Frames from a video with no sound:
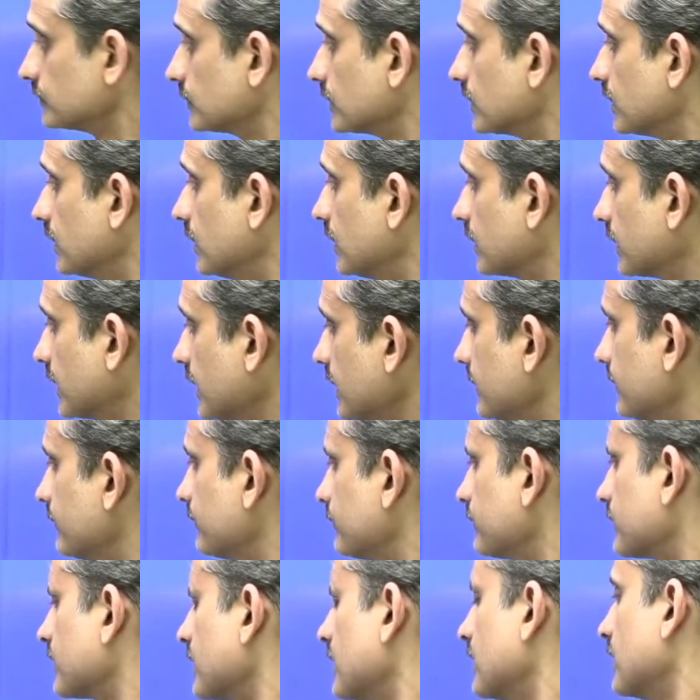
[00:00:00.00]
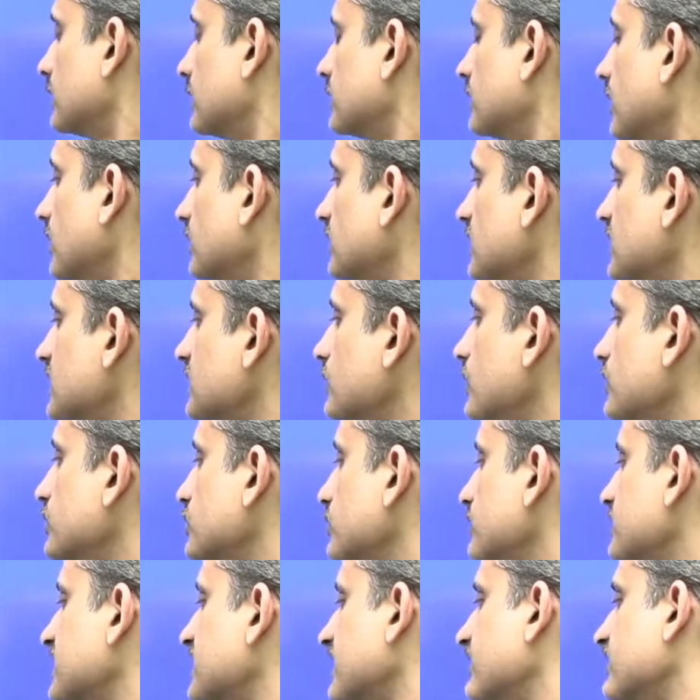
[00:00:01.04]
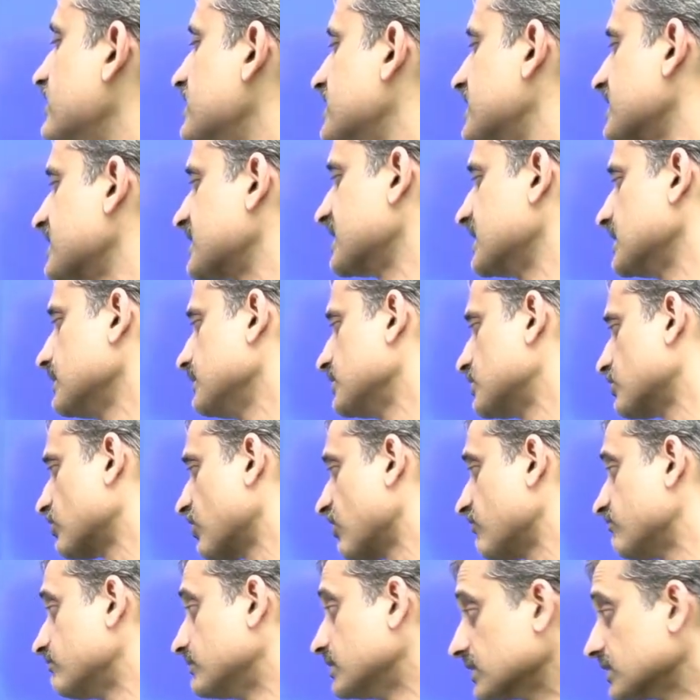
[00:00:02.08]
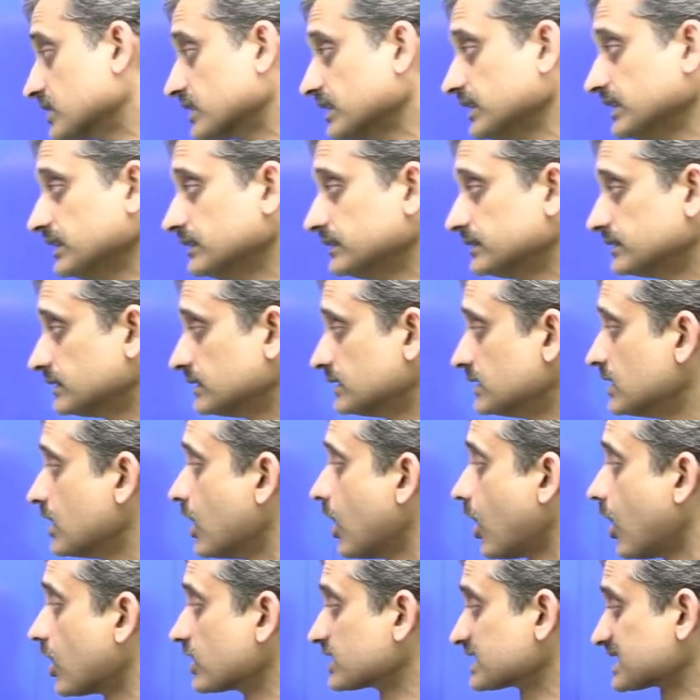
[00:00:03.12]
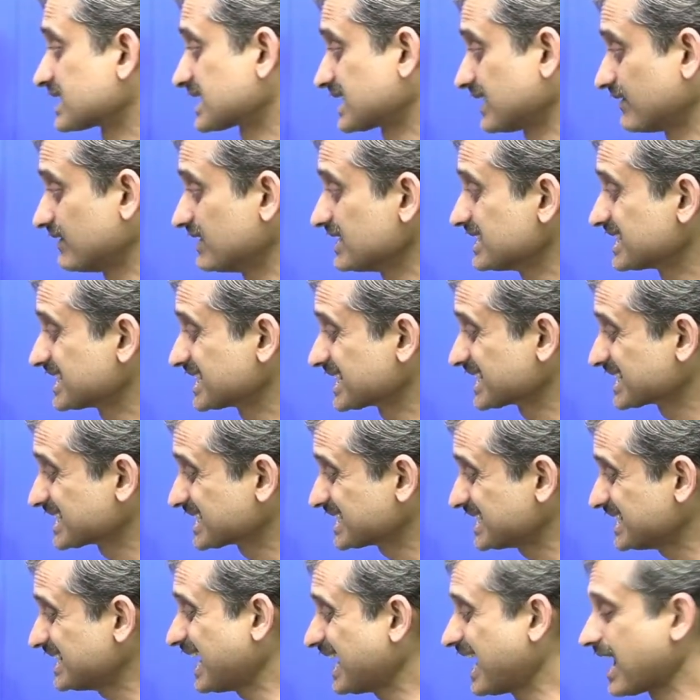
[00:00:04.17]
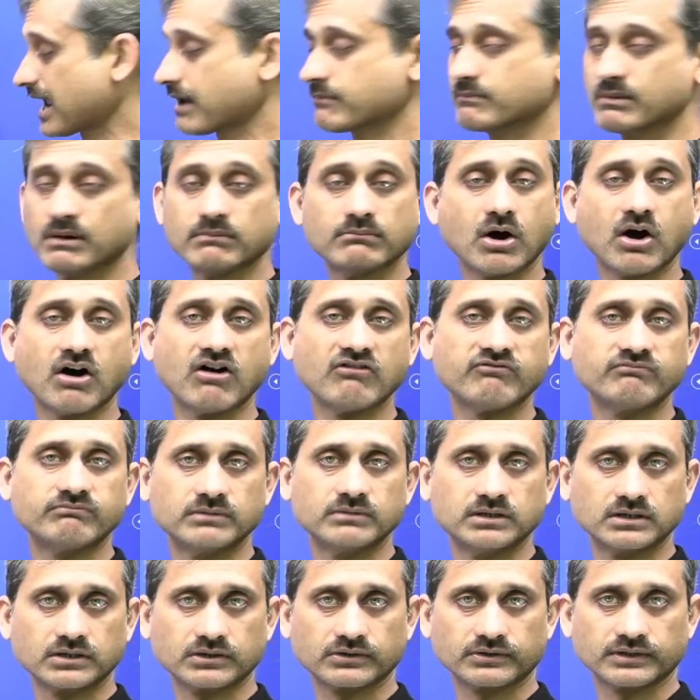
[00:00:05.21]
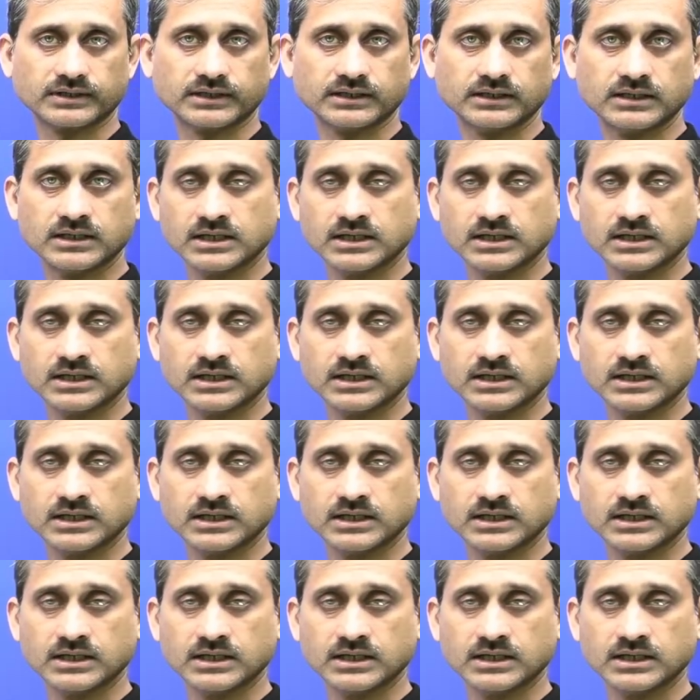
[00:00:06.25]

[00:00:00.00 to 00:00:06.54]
Okay. Now this is going to be 76 centimeter of mercury or 760 mm of mercury.